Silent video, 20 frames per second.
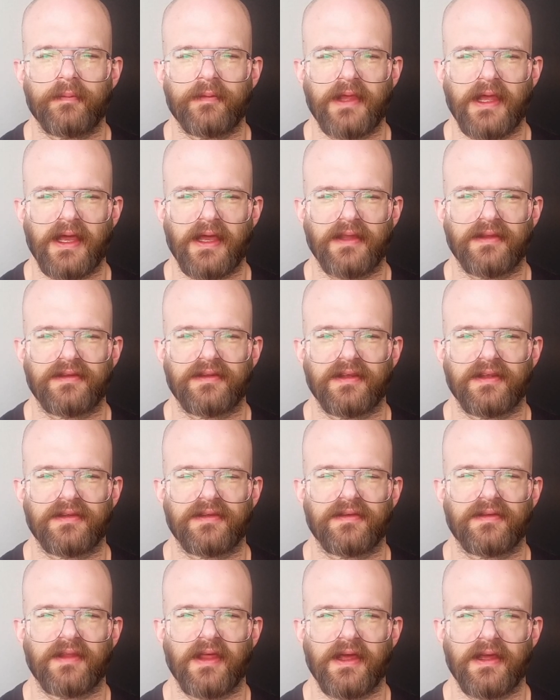yeah,
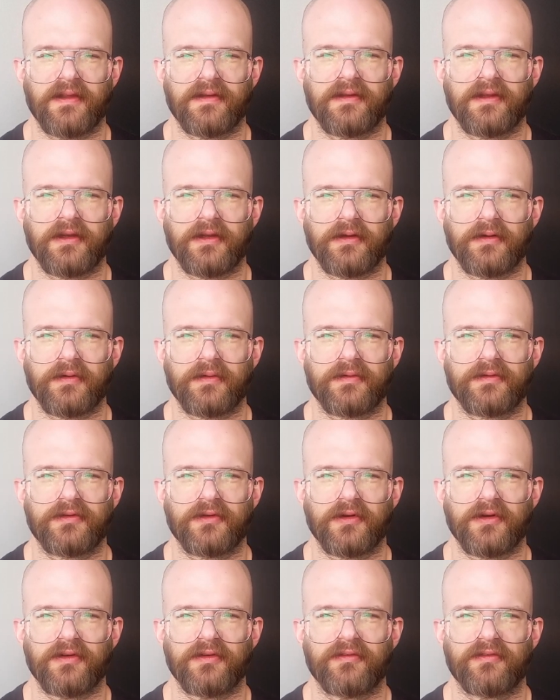it's that, you know,
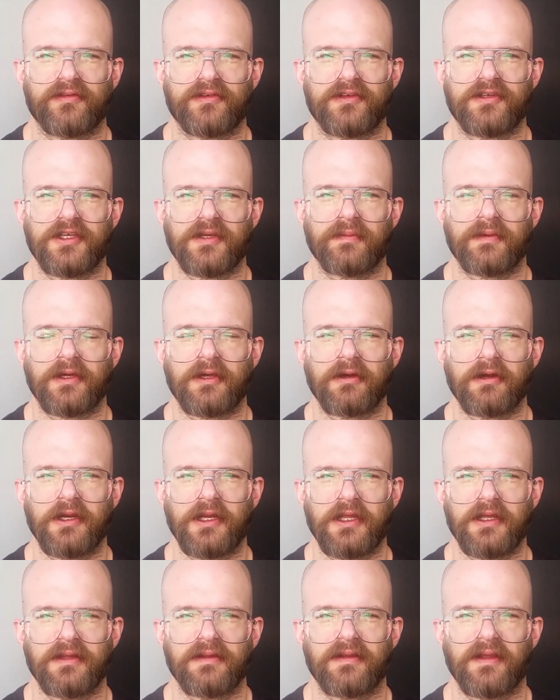sort of cheap
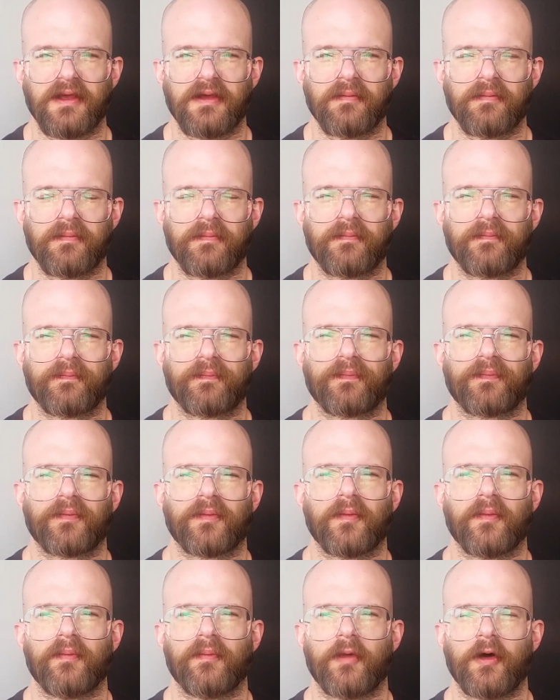ingredient type
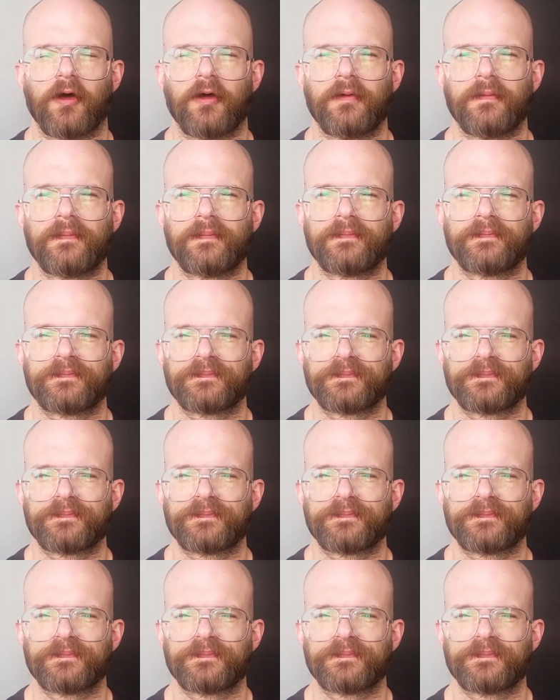balm.